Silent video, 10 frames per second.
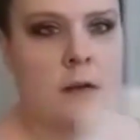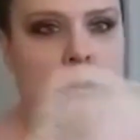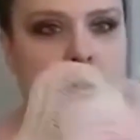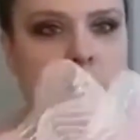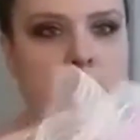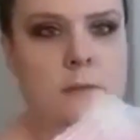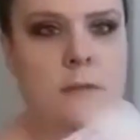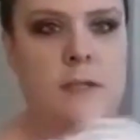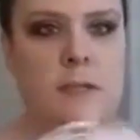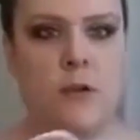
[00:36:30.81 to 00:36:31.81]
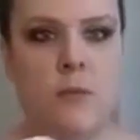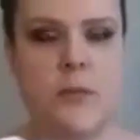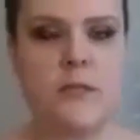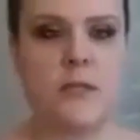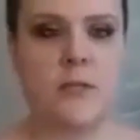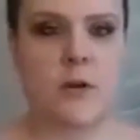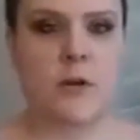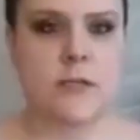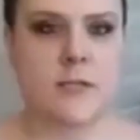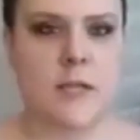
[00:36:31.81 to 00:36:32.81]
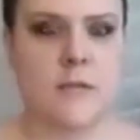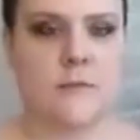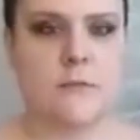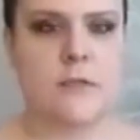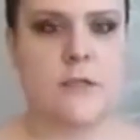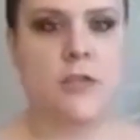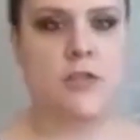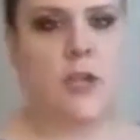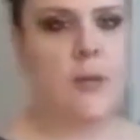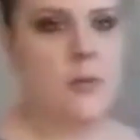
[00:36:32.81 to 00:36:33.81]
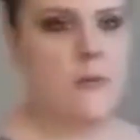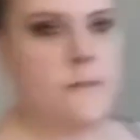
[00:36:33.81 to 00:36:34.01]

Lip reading: centerpiece is starting to take shape.